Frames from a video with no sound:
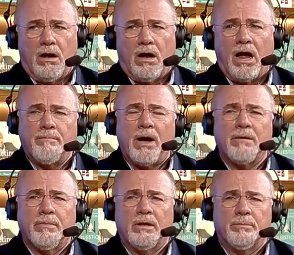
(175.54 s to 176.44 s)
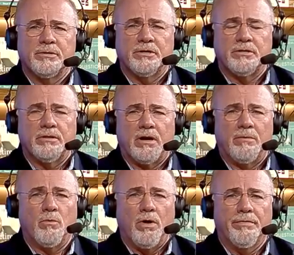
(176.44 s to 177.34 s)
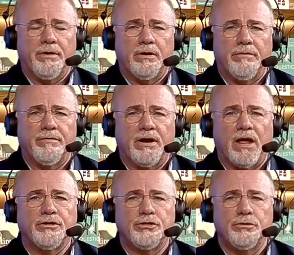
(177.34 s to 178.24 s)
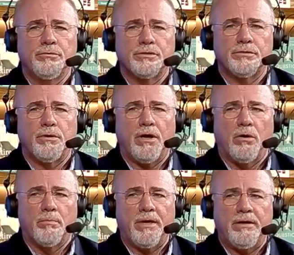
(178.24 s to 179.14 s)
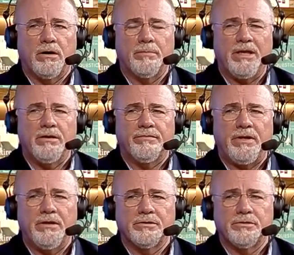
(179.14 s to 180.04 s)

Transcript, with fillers: I might be in a position that I'm wealthy enough that I choose to help him if he is